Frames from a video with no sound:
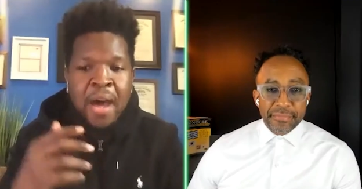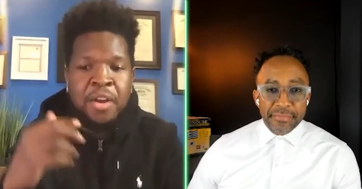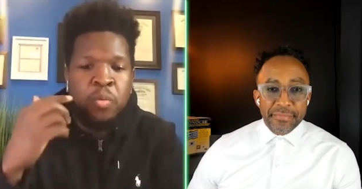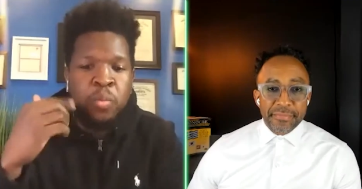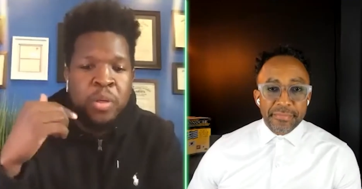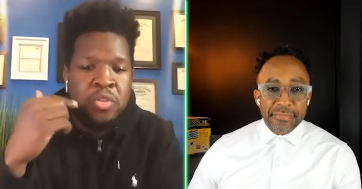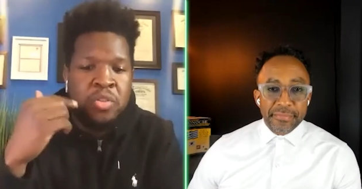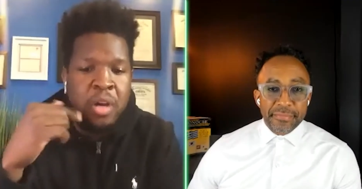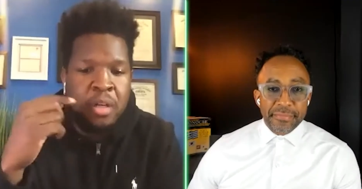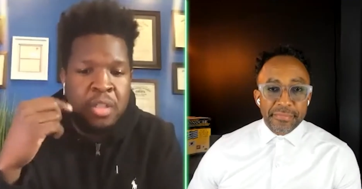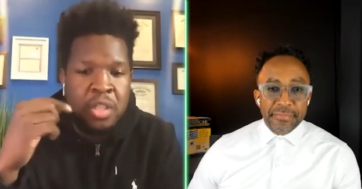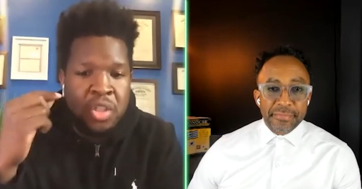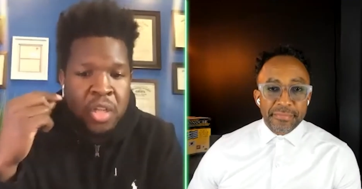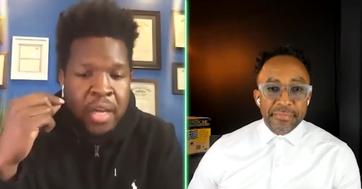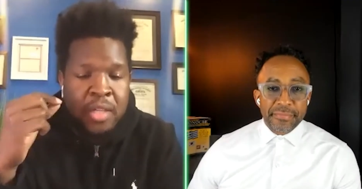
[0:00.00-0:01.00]
Speaker 1: how do we start
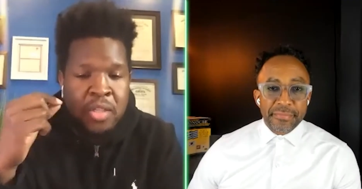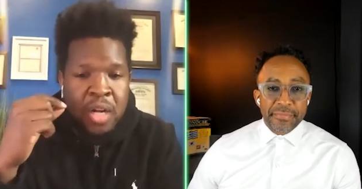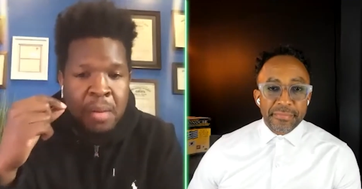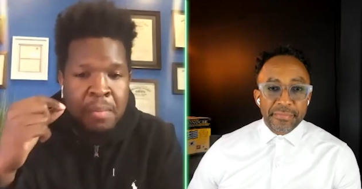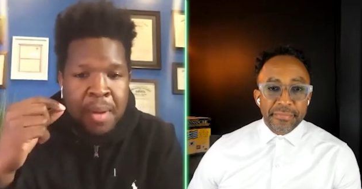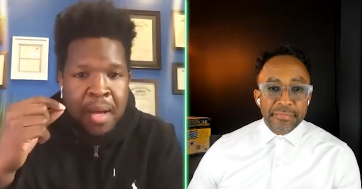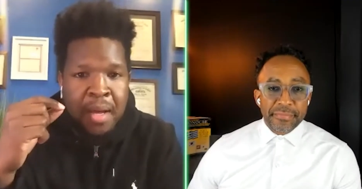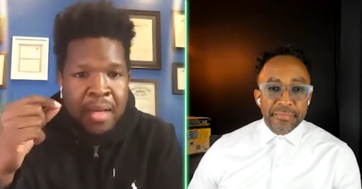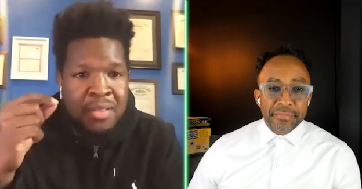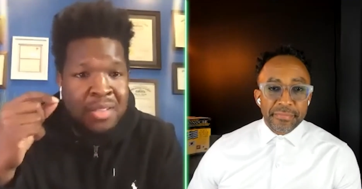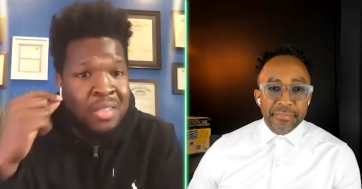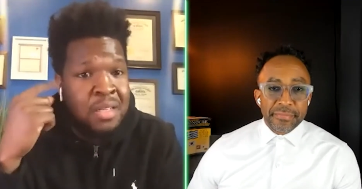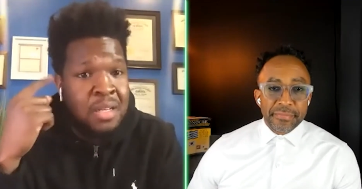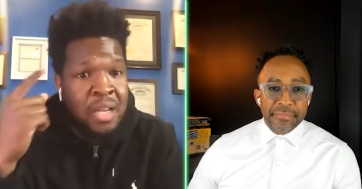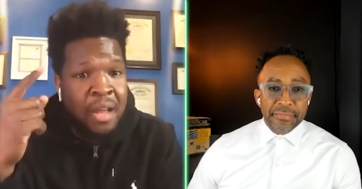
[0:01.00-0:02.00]
to change our minds
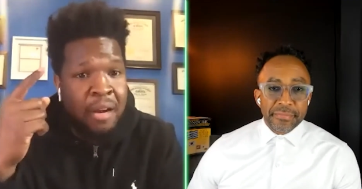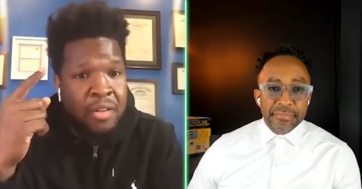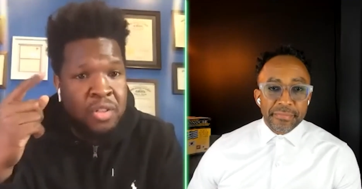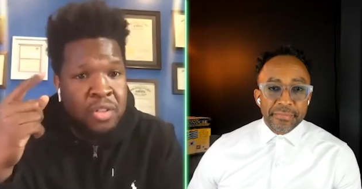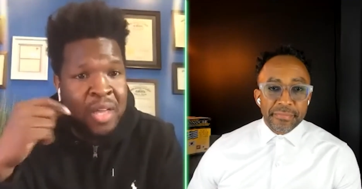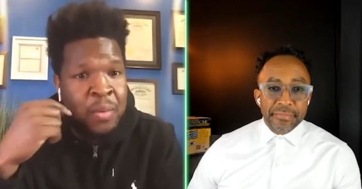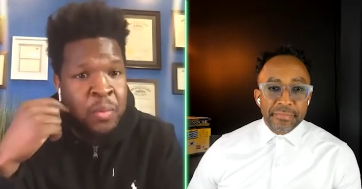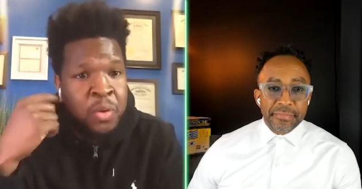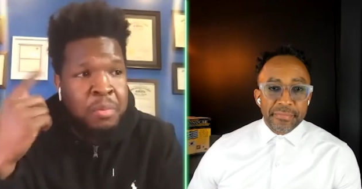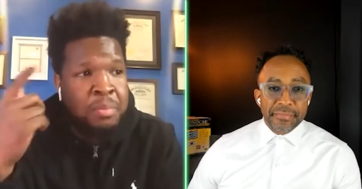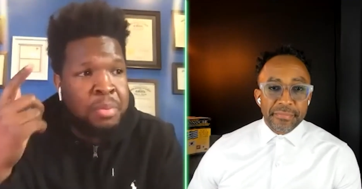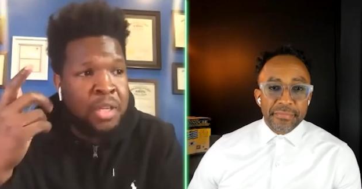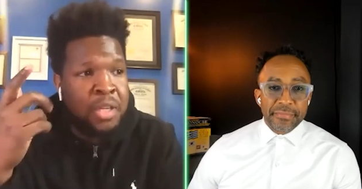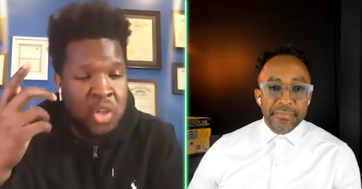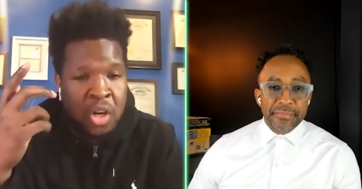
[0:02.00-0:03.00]
in the narrative that we're
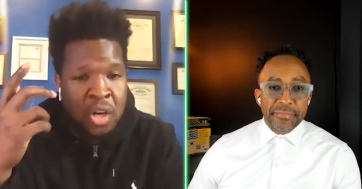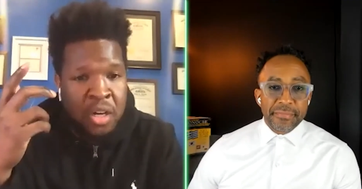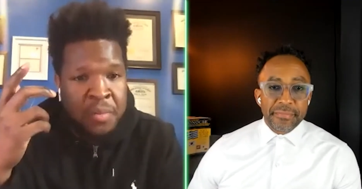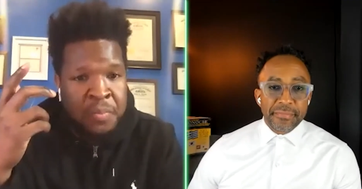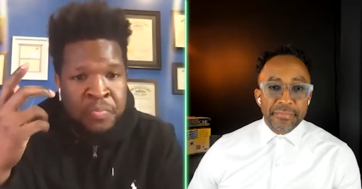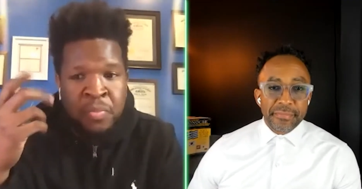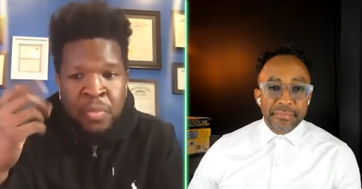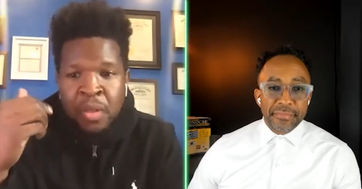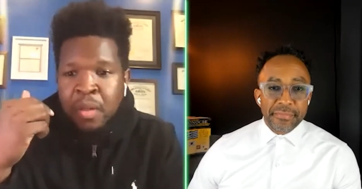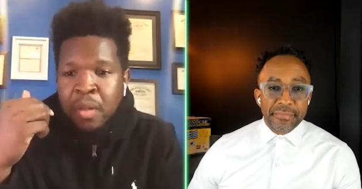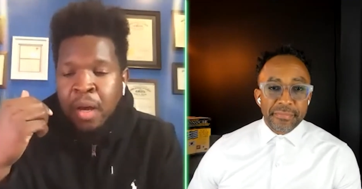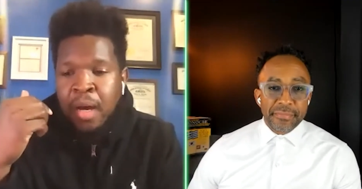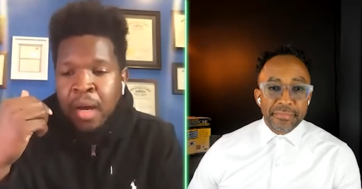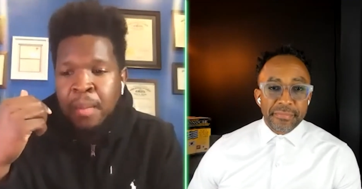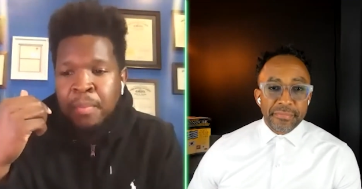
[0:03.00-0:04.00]
being taught
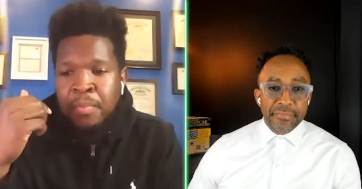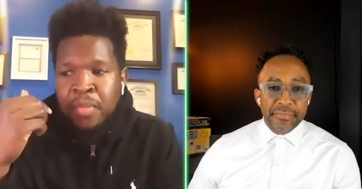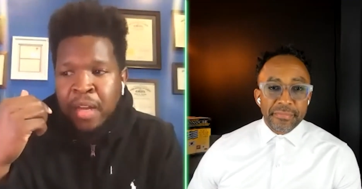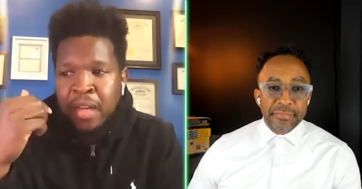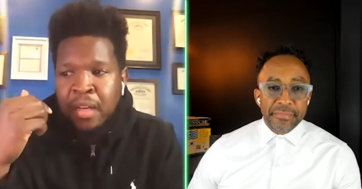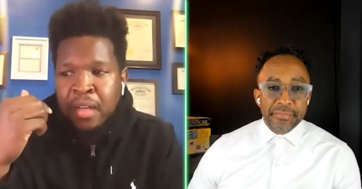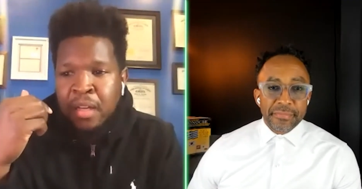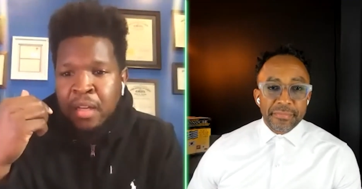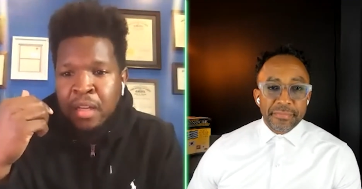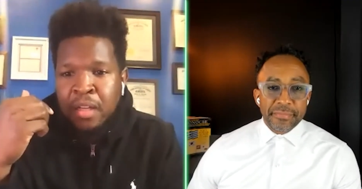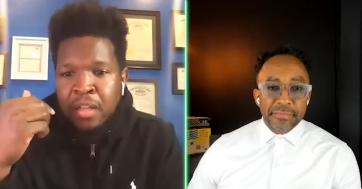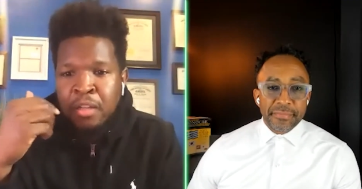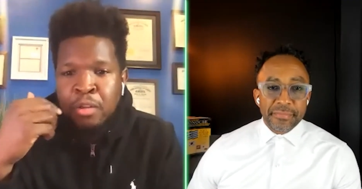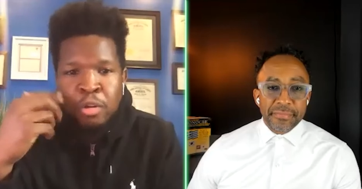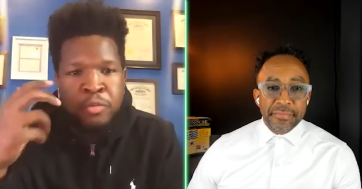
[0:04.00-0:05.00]
um, that,
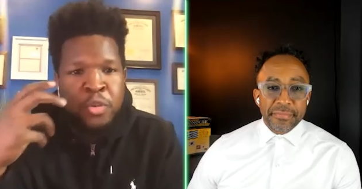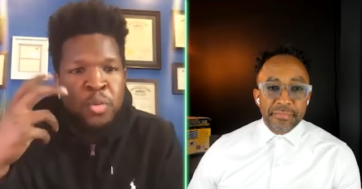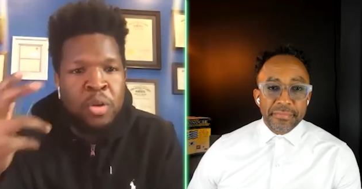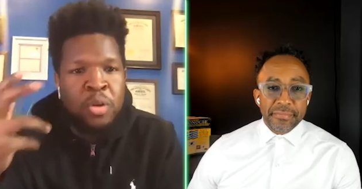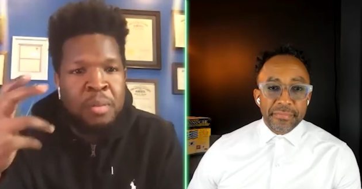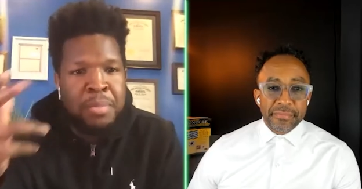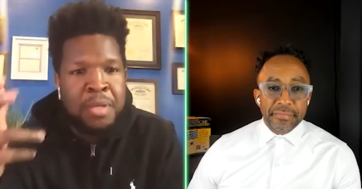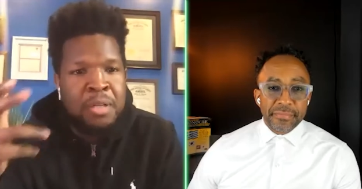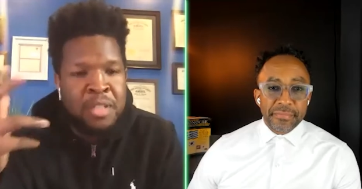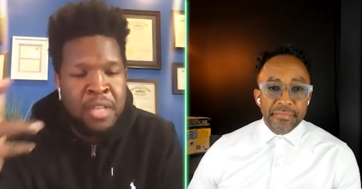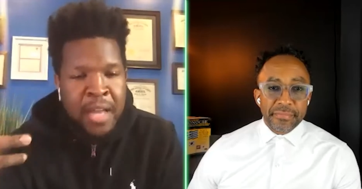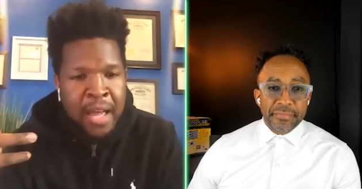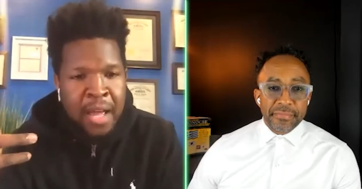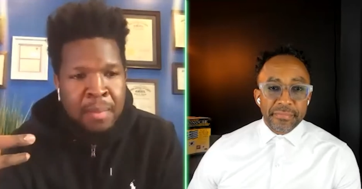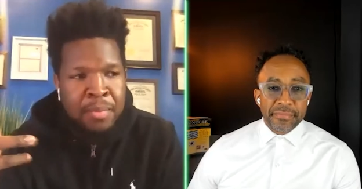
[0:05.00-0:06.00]
you know, if you want to build an
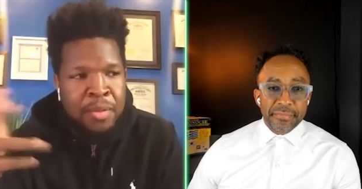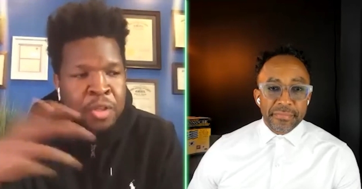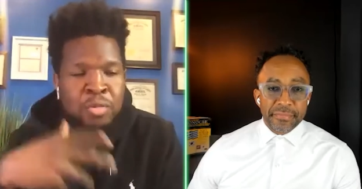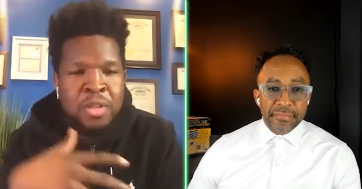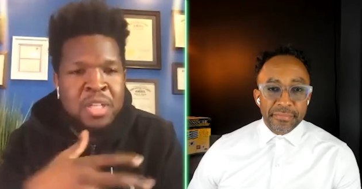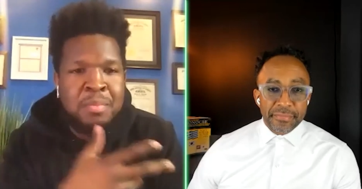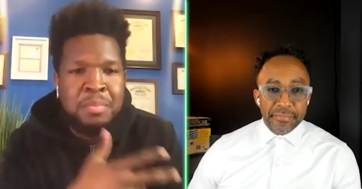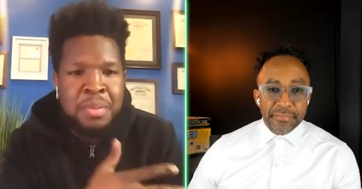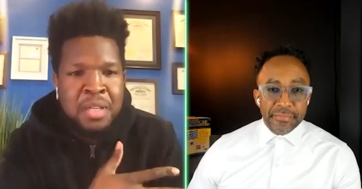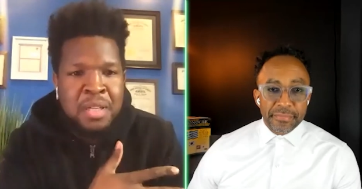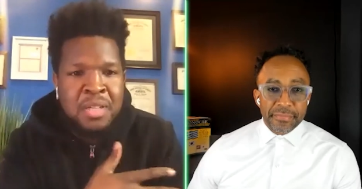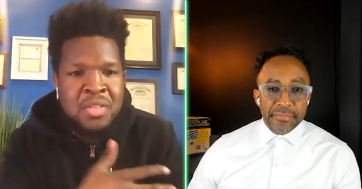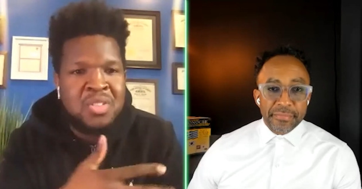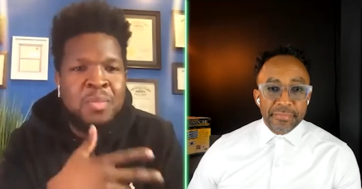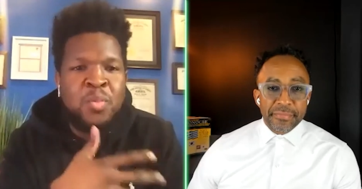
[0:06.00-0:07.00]
app, you need to
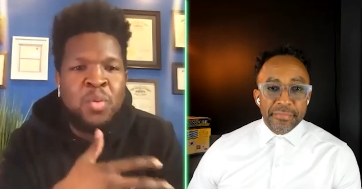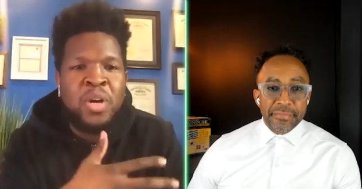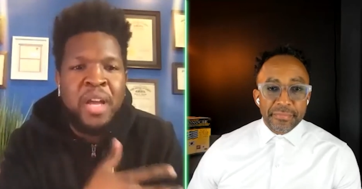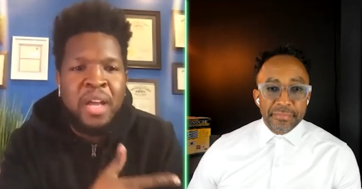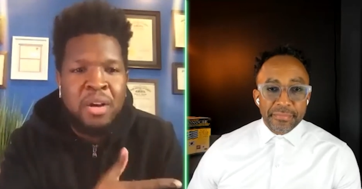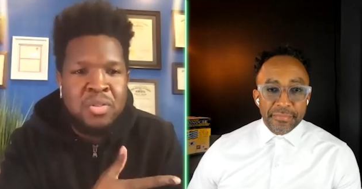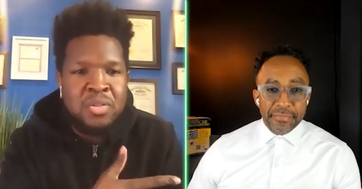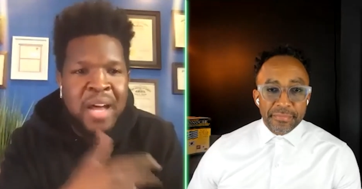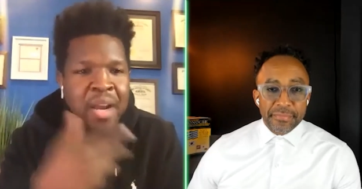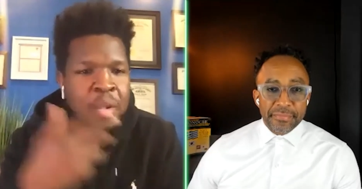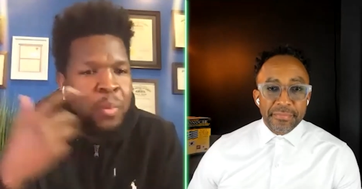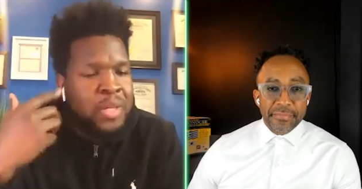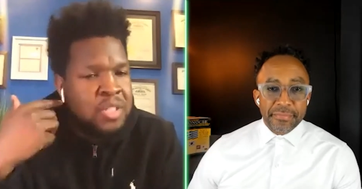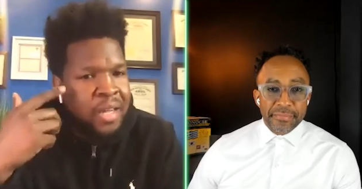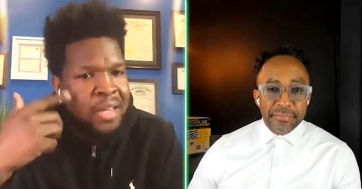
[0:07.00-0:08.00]
be somewhere else? How do
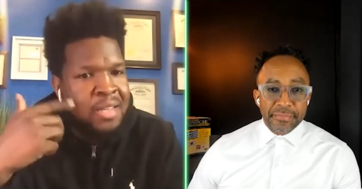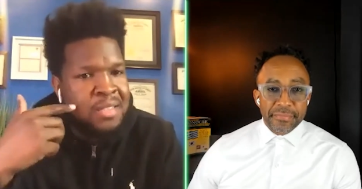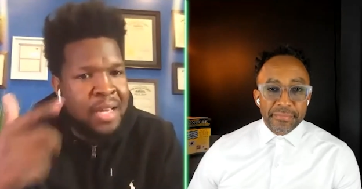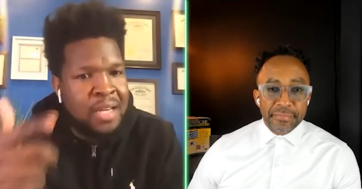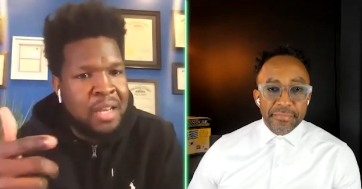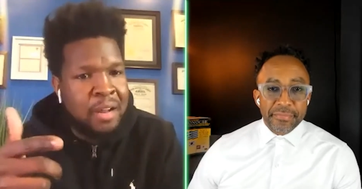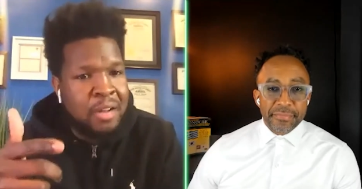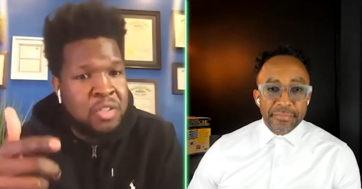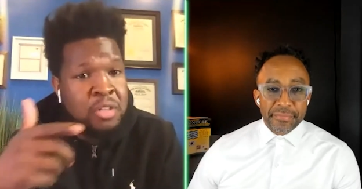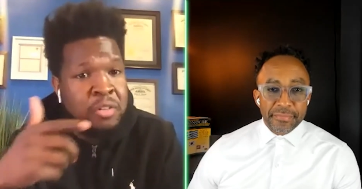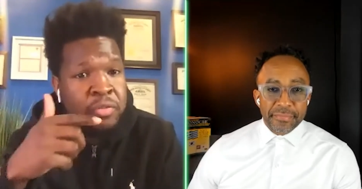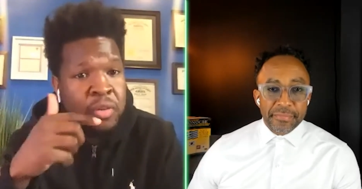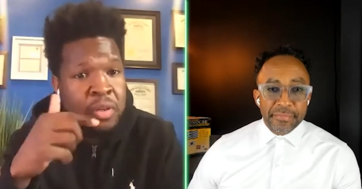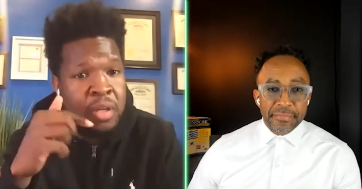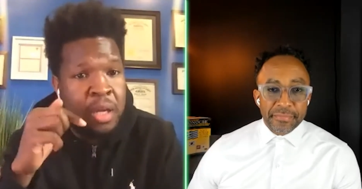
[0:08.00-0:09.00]
we change that
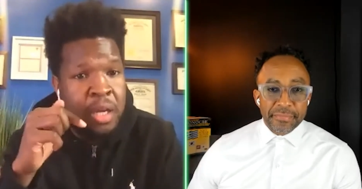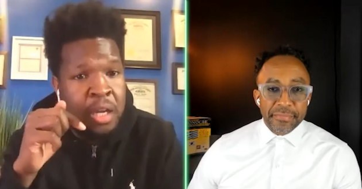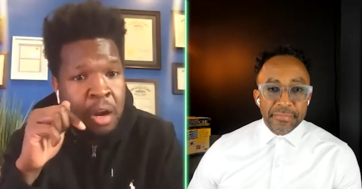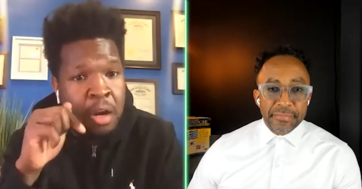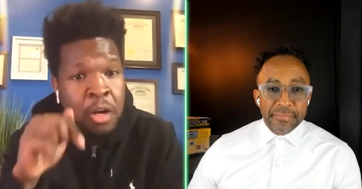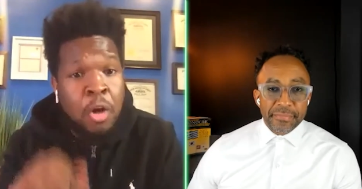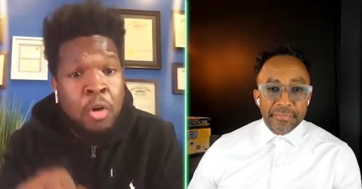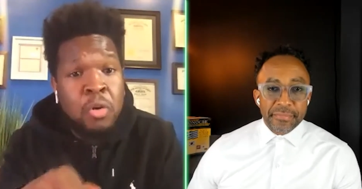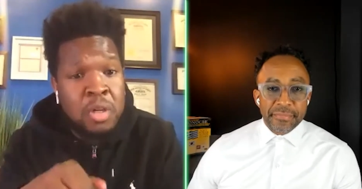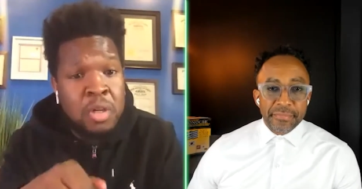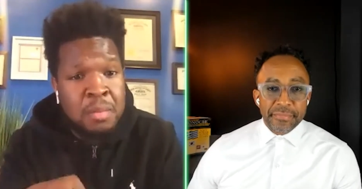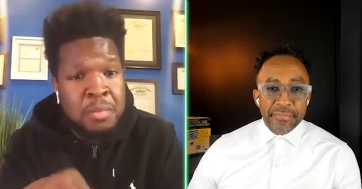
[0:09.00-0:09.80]
narrative in our local